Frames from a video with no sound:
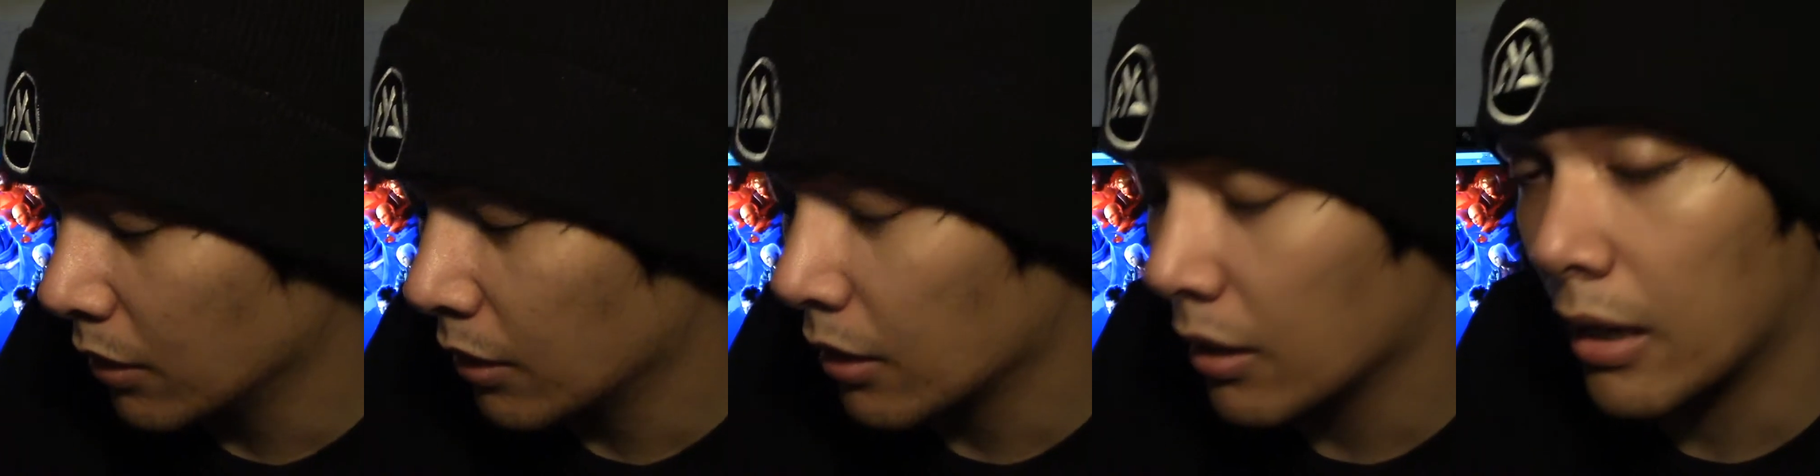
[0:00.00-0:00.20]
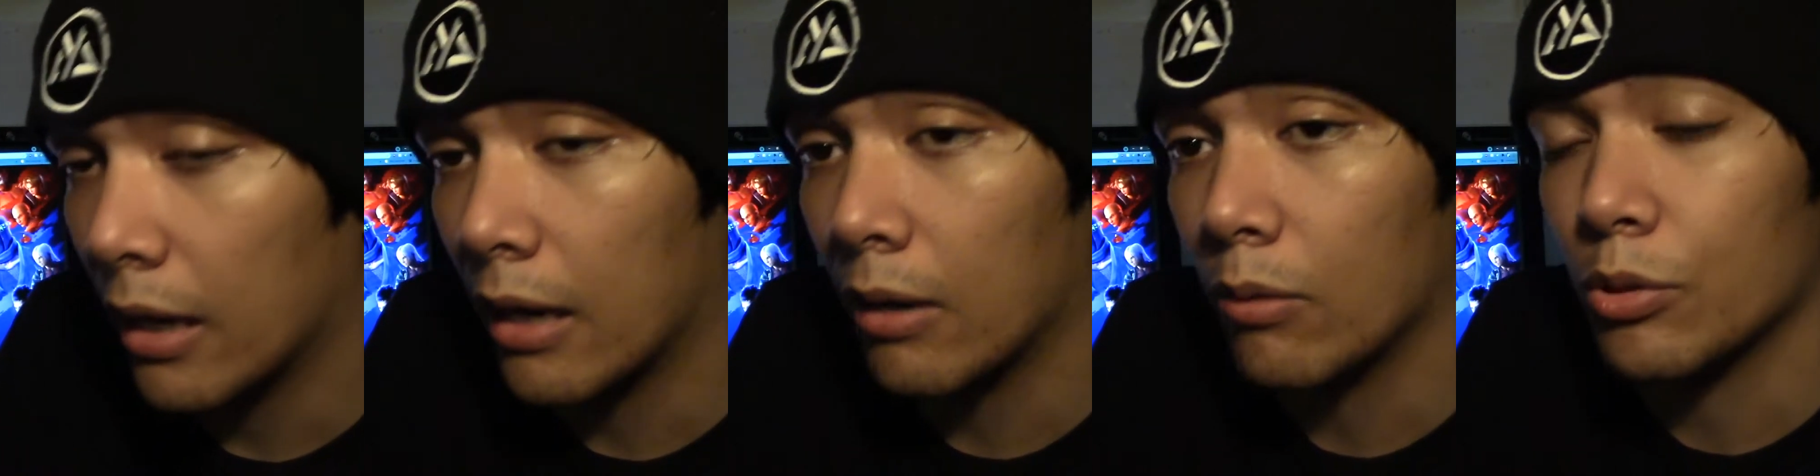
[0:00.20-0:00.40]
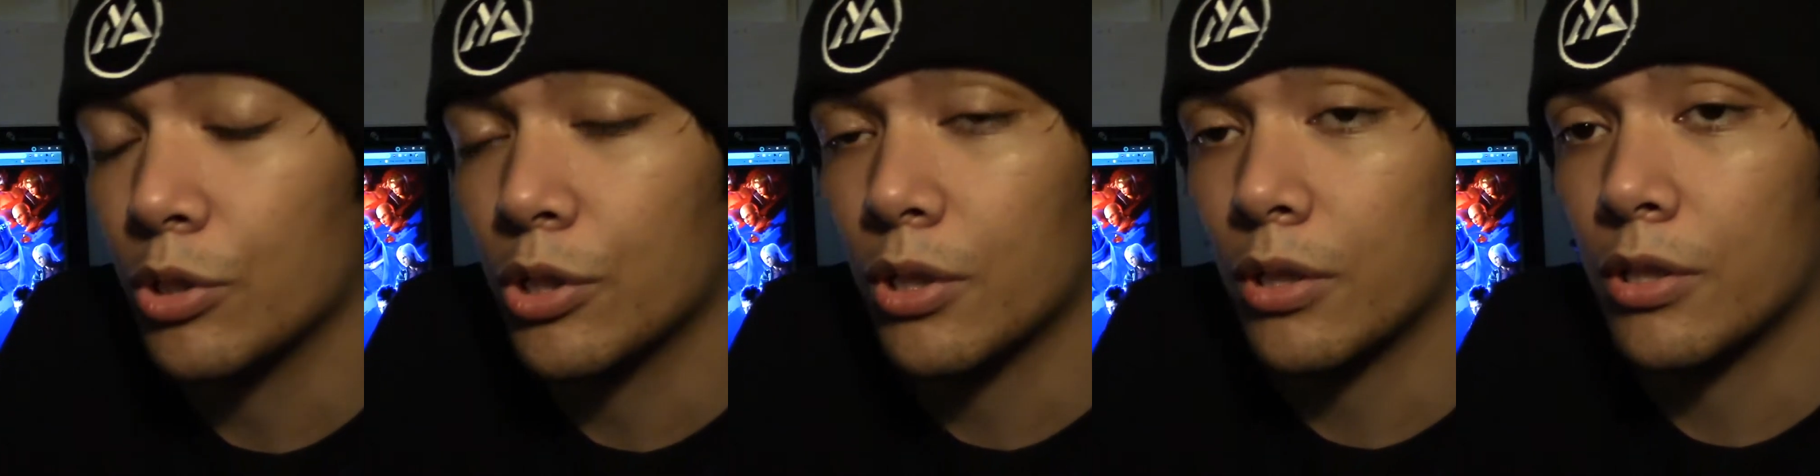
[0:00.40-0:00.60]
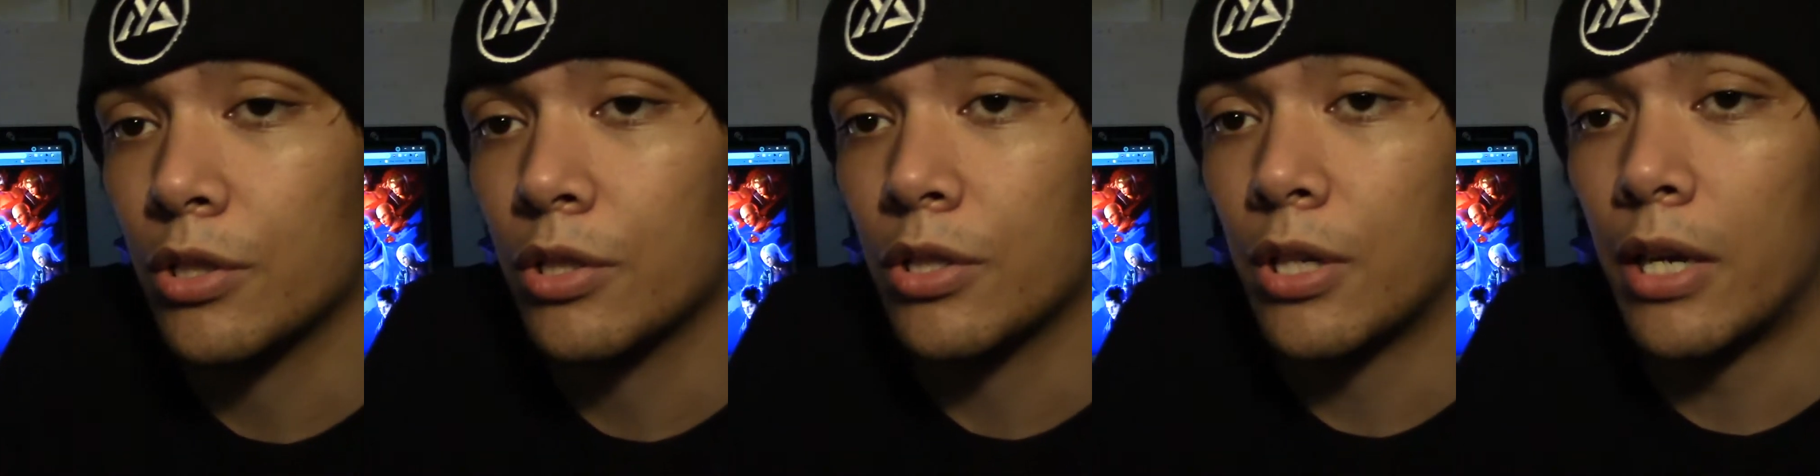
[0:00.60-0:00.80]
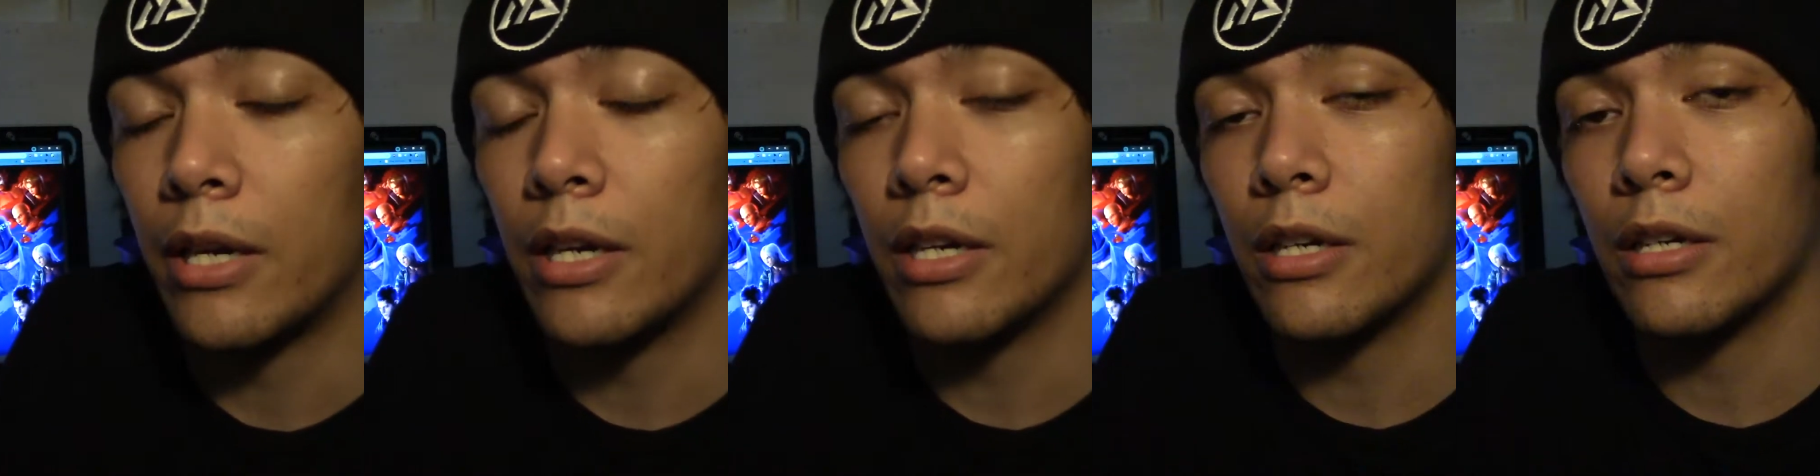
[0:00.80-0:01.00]
I was
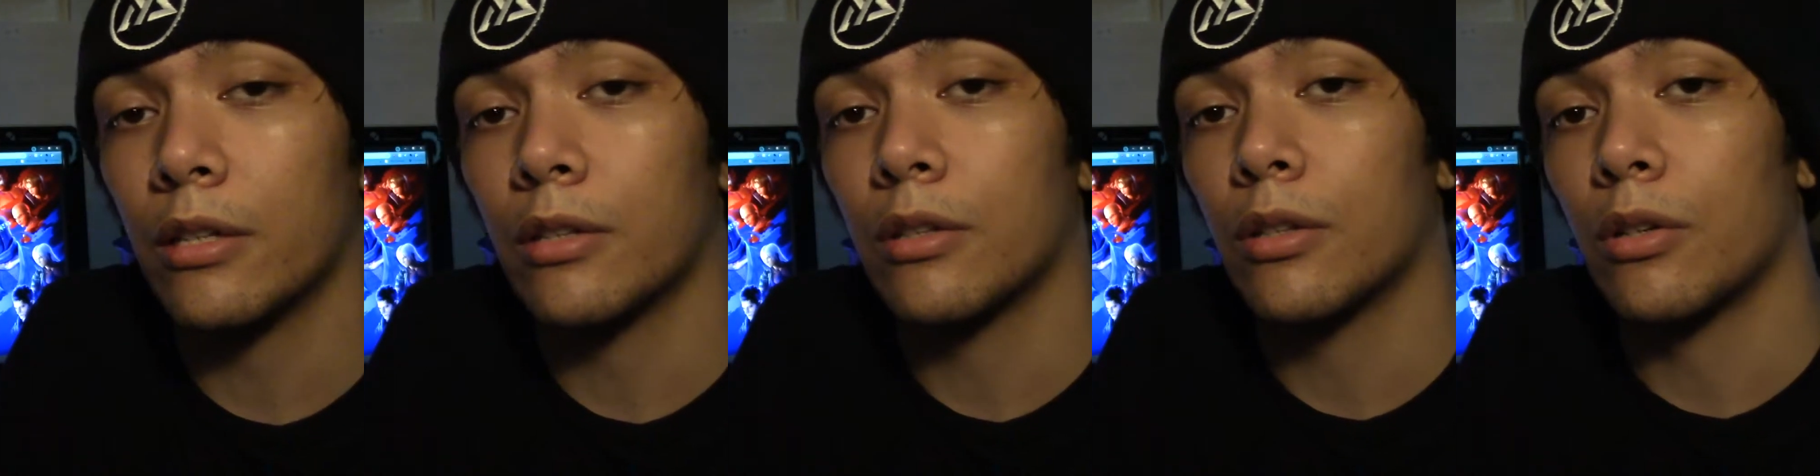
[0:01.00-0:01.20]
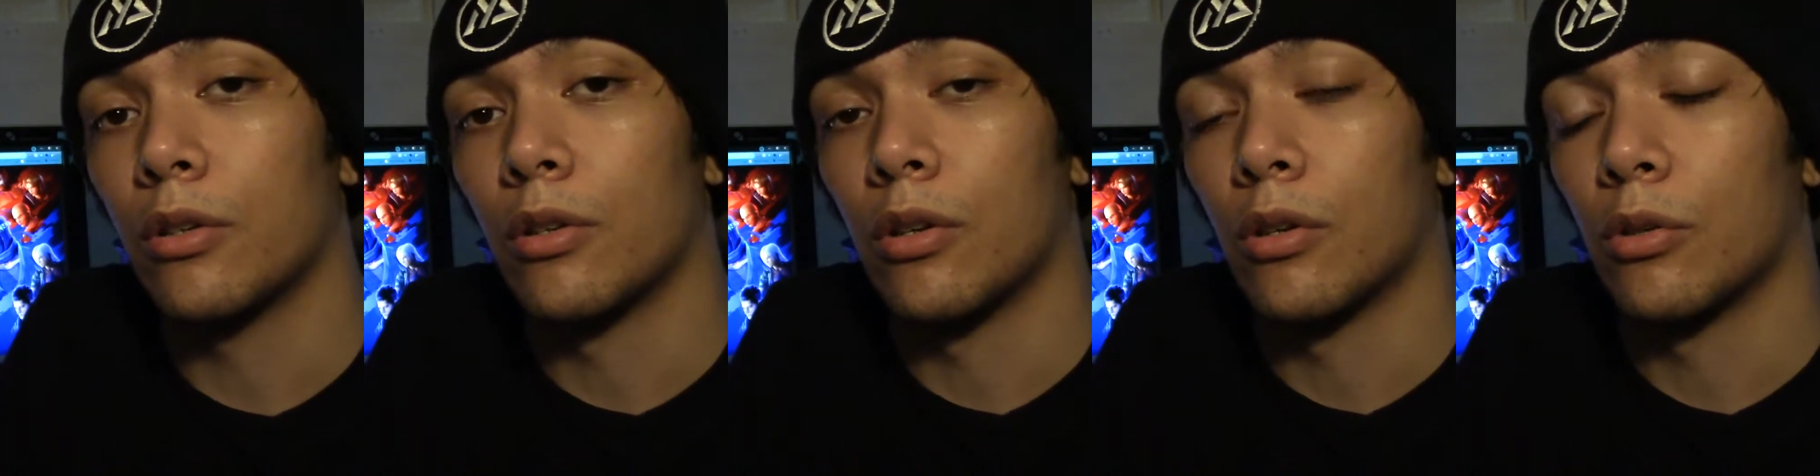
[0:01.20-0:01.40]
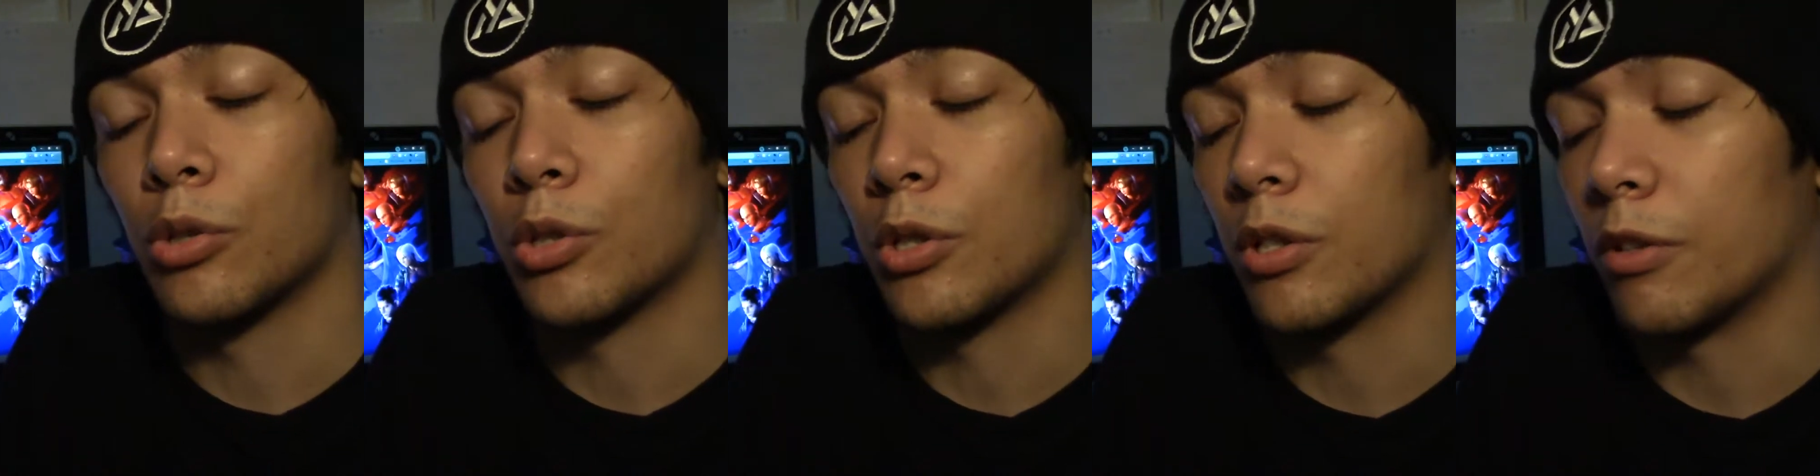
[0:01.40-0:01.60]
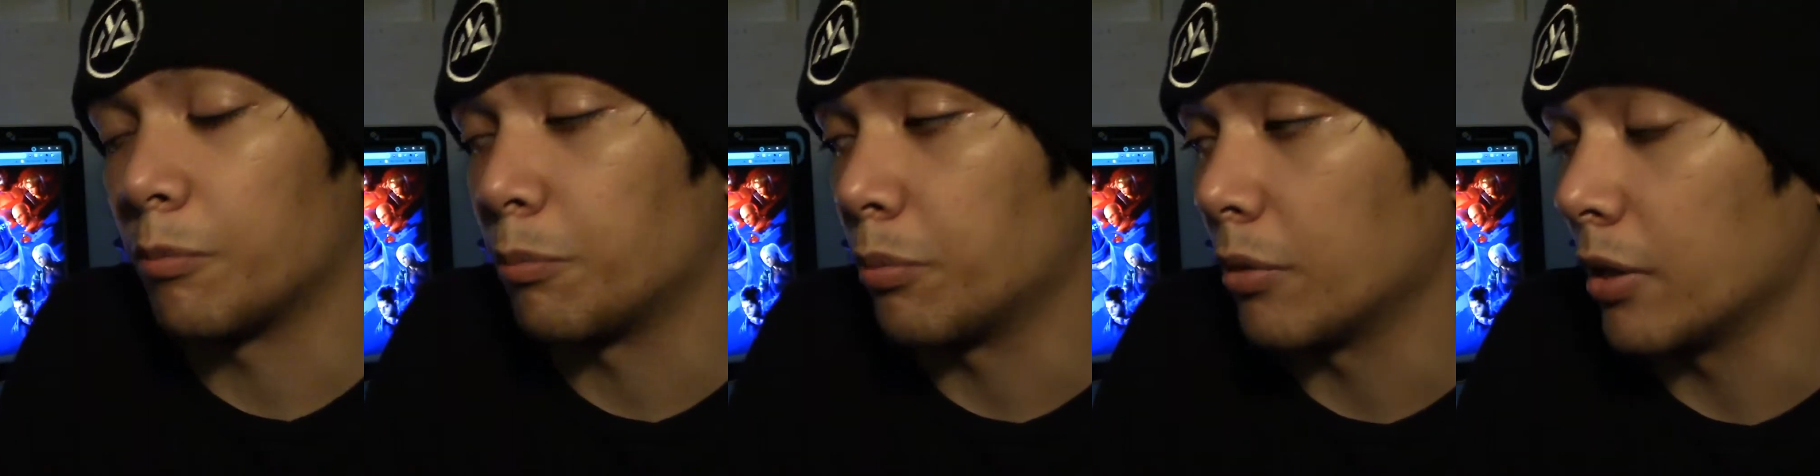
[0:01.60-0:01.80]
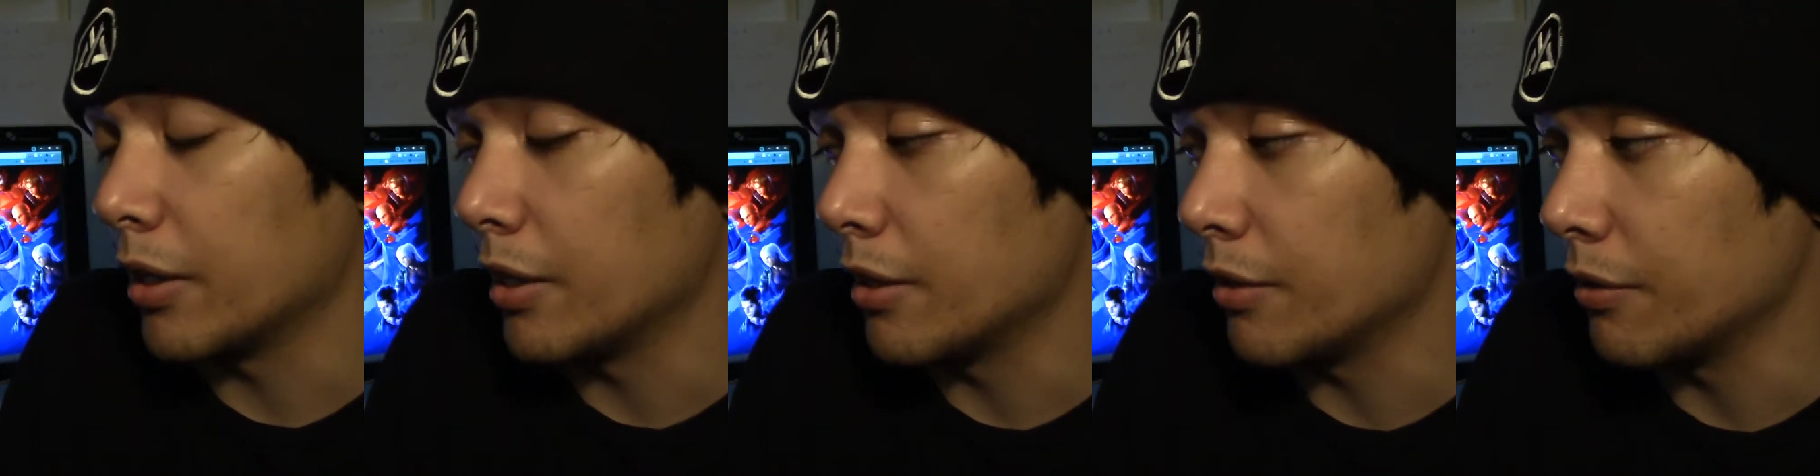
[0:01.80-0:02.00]
excited at the notion of
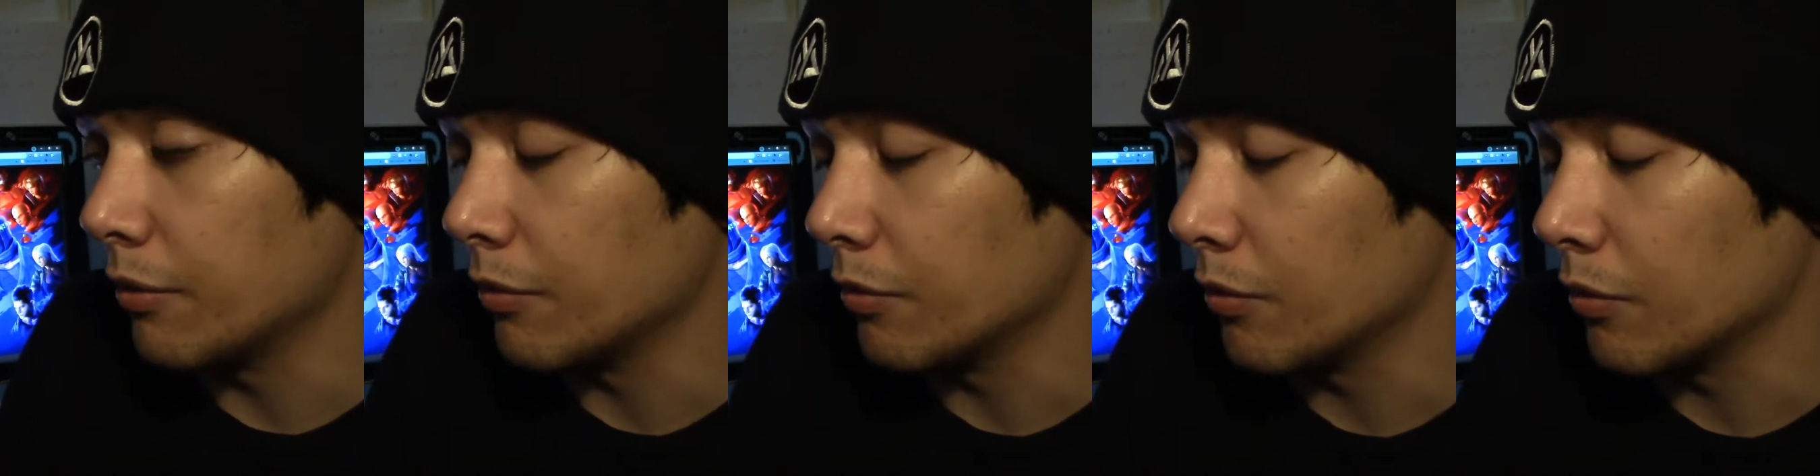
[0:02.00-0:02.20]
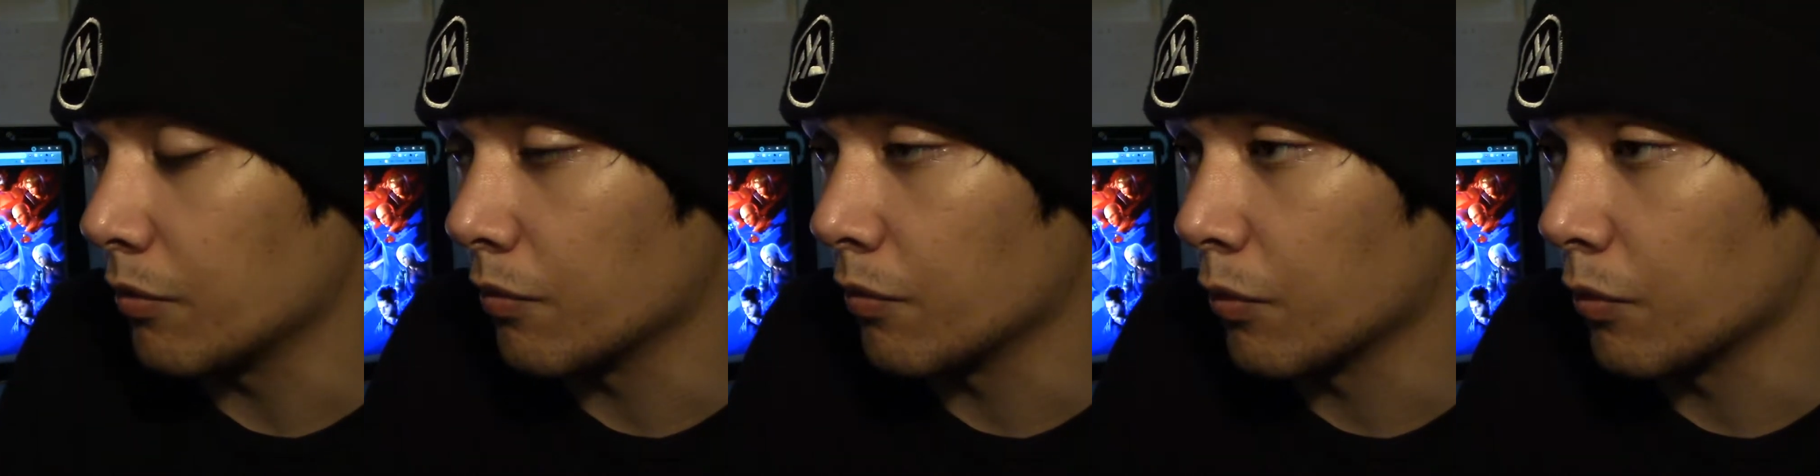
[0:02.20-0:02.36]
playing